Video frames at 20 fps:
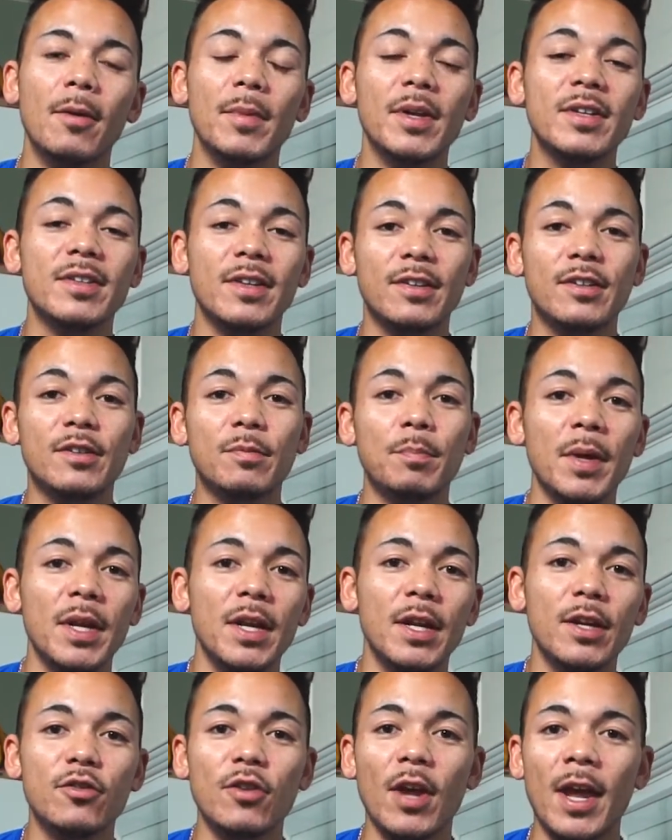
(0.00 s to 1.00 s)
It's a
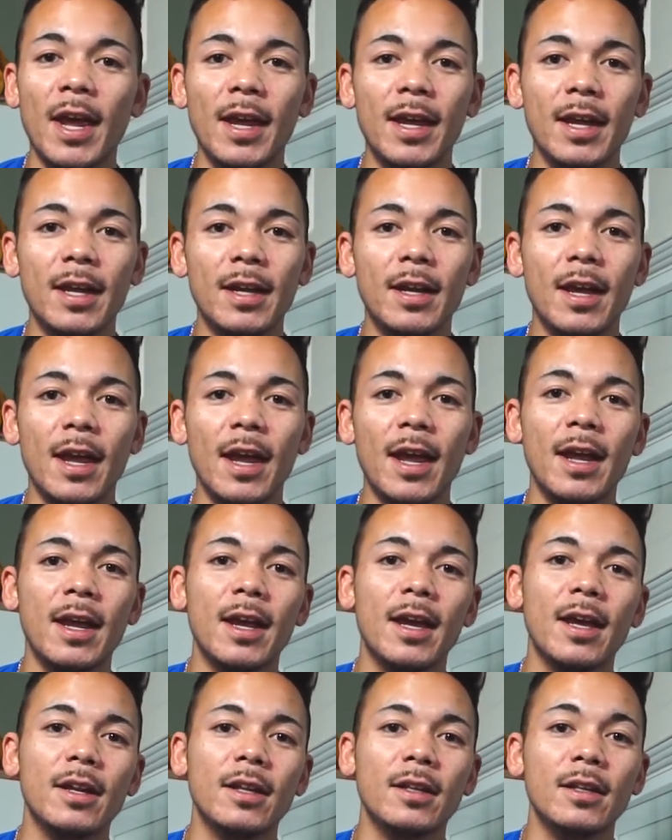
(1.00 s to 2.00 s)
spinach, egg,
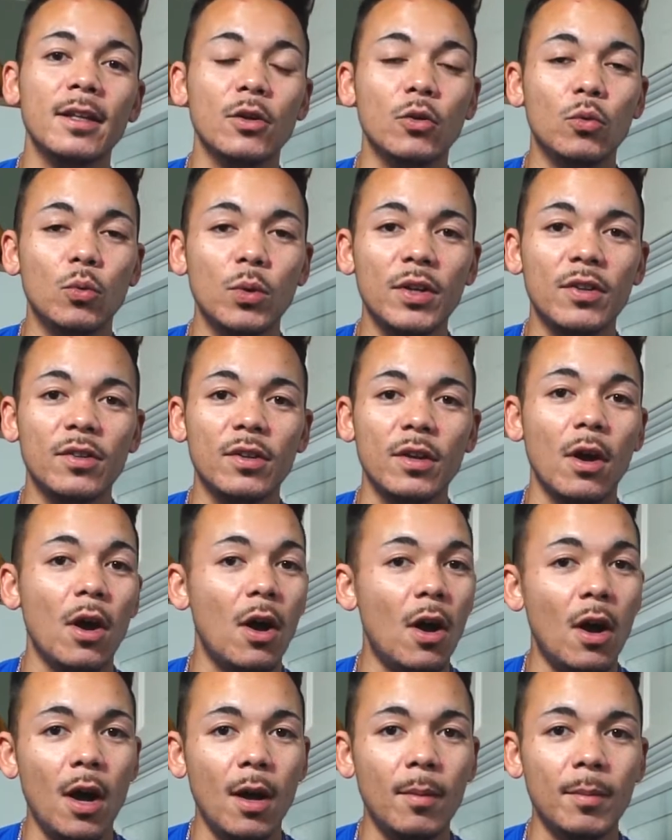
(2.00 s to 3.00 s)
and linguiça
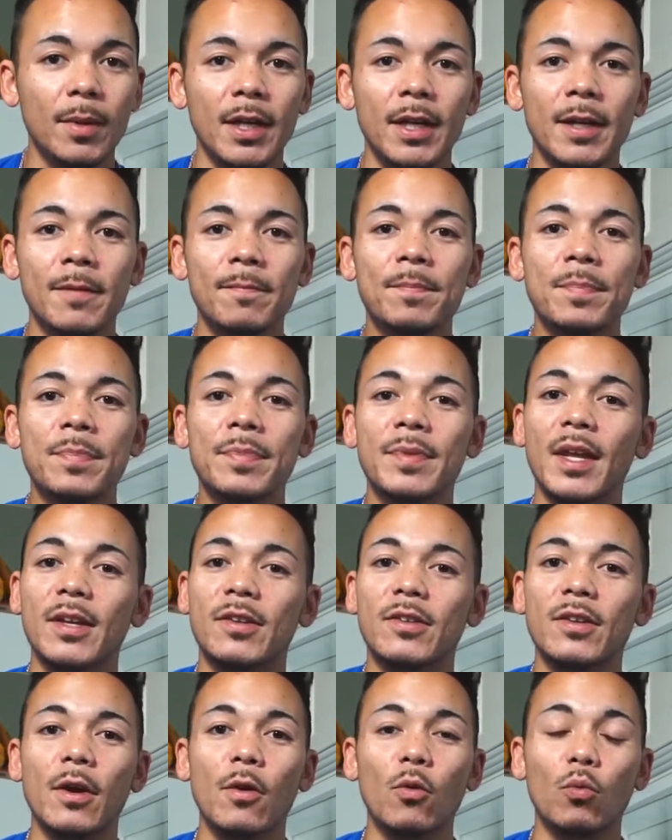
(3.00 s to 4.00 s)
omelet
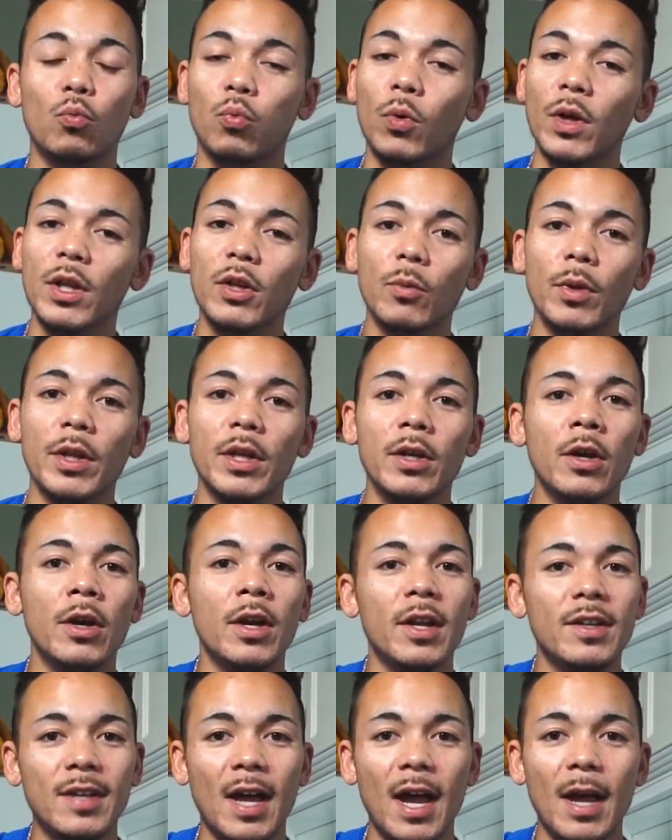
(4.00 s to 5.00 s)
that's really good.
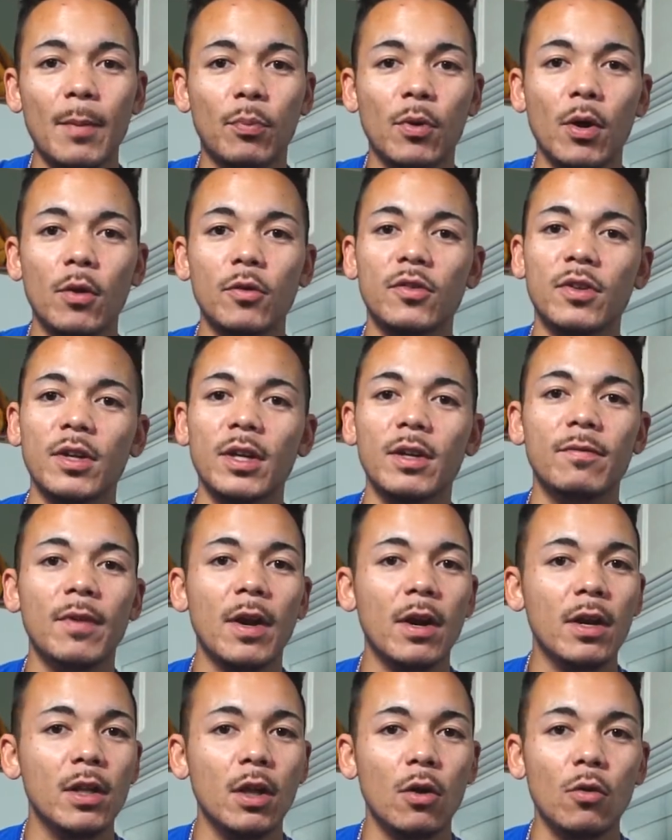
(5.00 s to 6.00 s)
It's high protein,
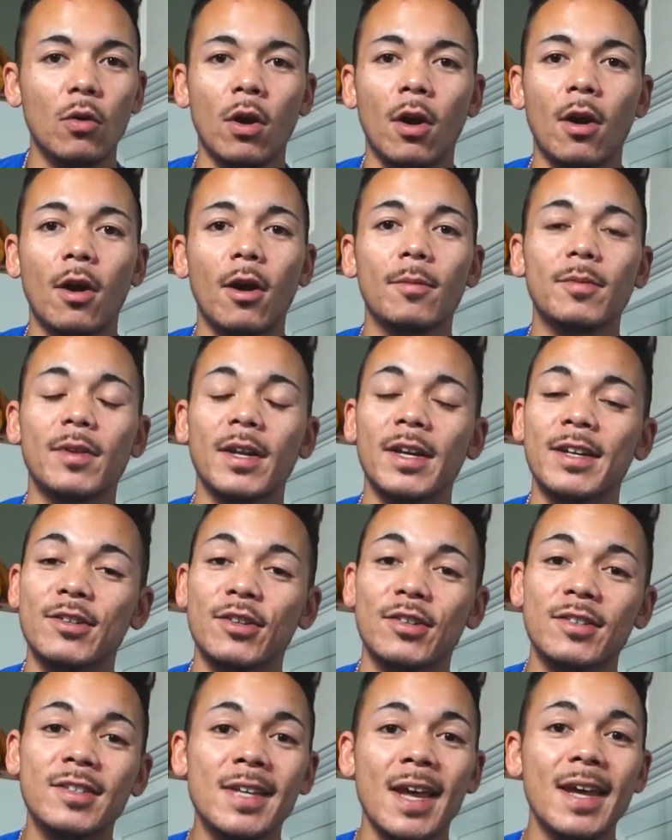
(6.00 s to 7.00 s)
very low carbs, and
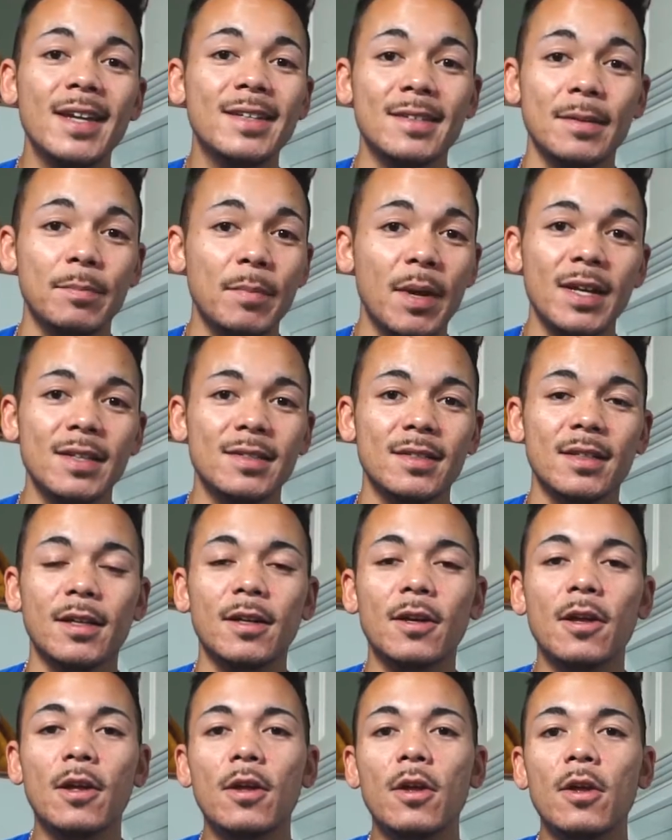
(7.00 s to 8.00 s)
just tastes amazing.
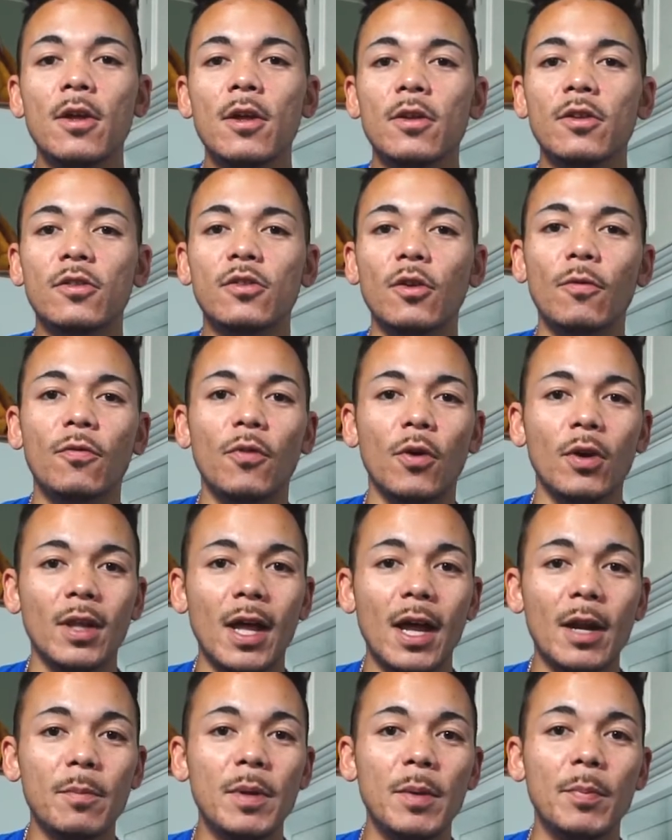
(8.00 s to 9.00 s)
So for a
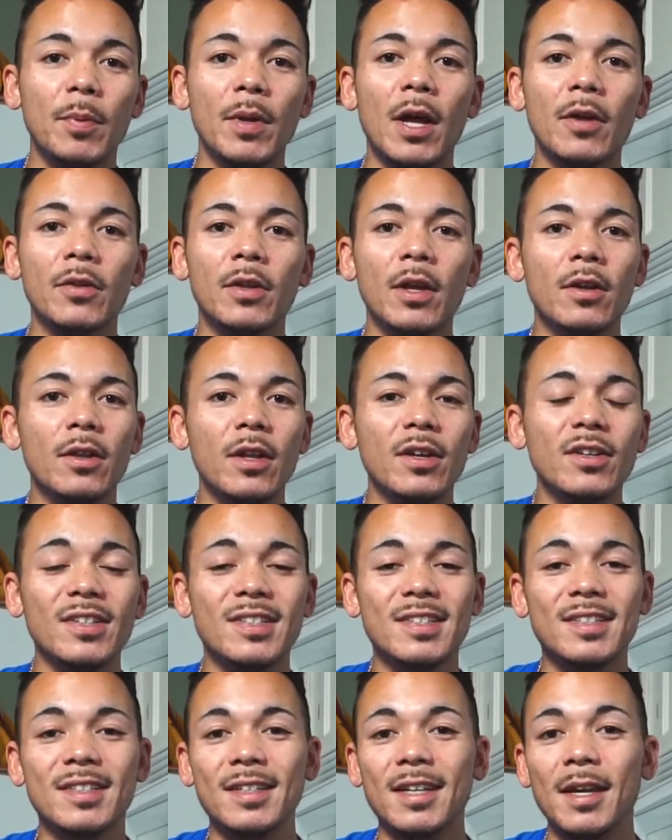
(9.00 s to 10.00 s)
lot of people out there, they
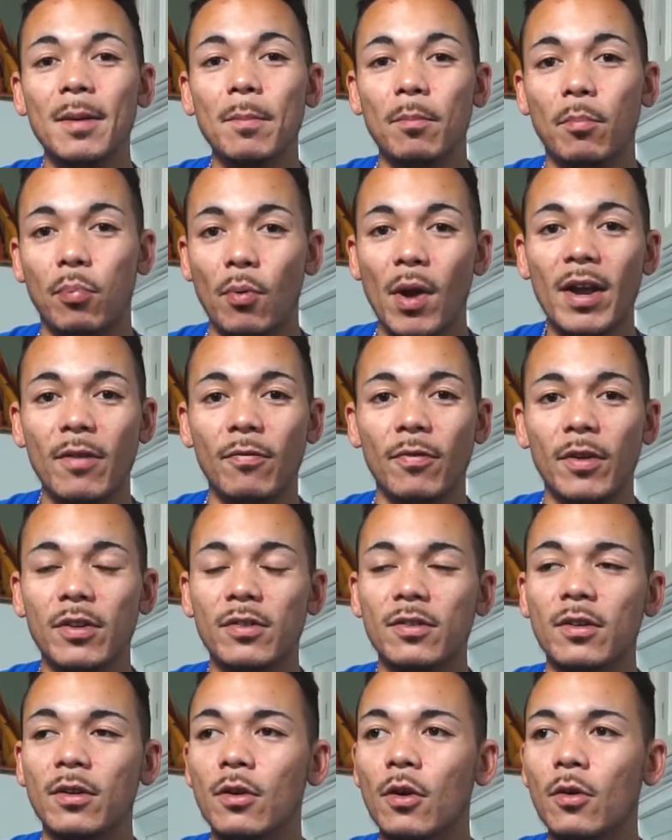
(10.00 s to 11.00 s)
just skip
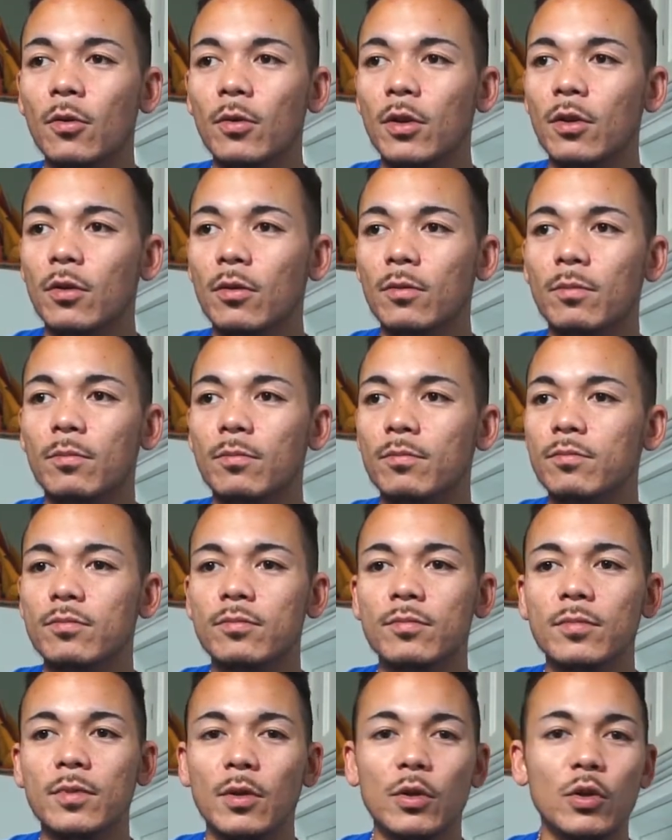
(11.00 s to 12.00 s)
breakfast. You know,
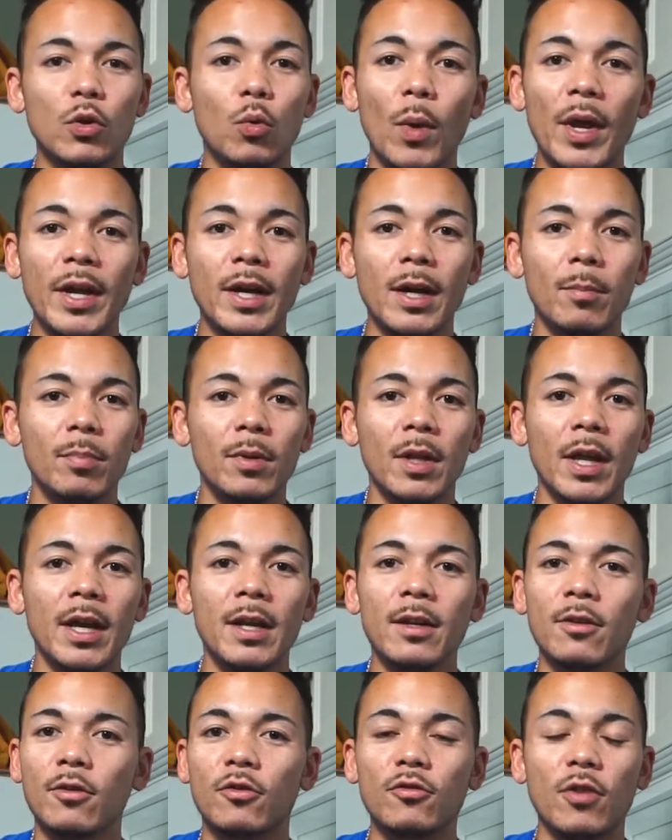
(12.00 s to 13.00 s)
you wake up
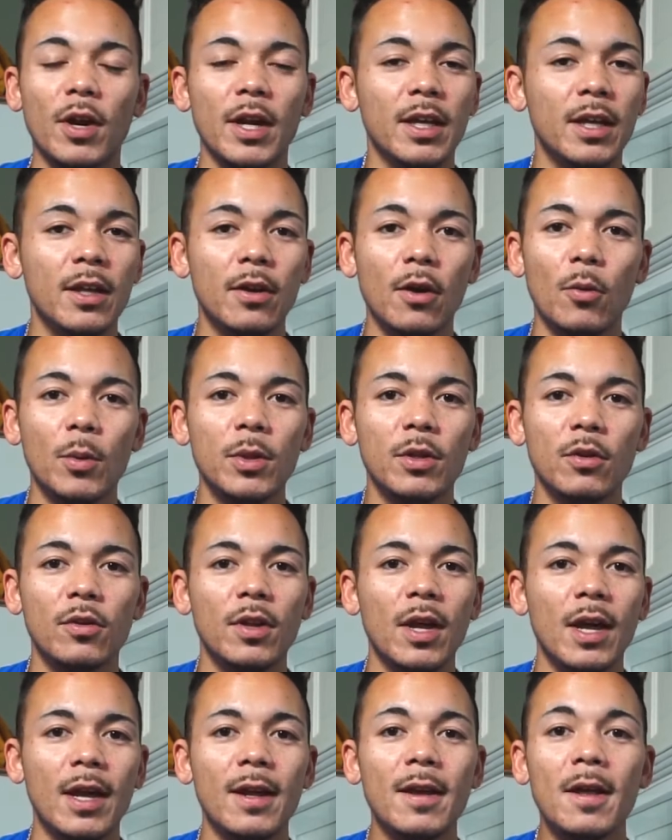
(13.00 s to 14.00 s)
late, you're just trying to get on with your
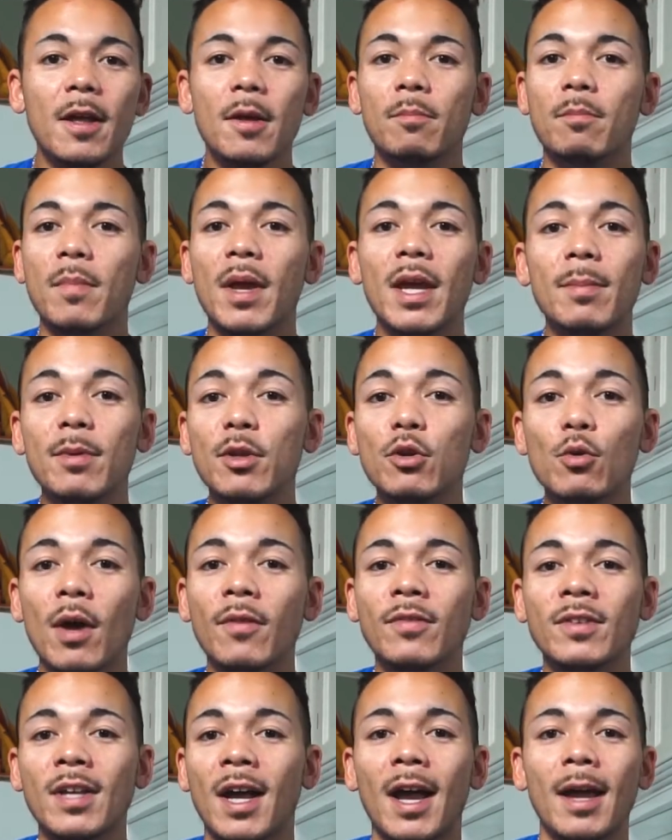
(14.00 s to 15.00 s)
day. Maybe you
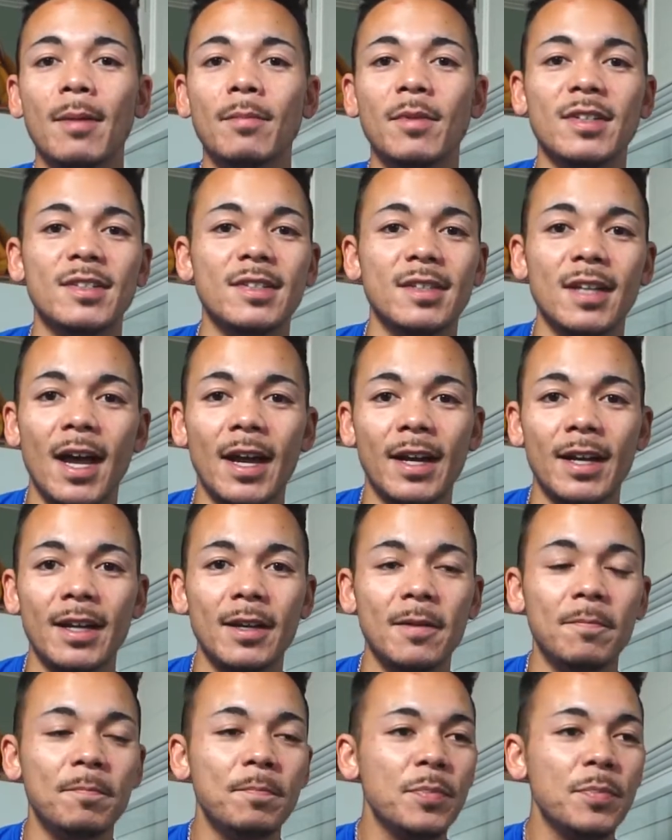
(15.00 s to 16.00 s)
have time to slide in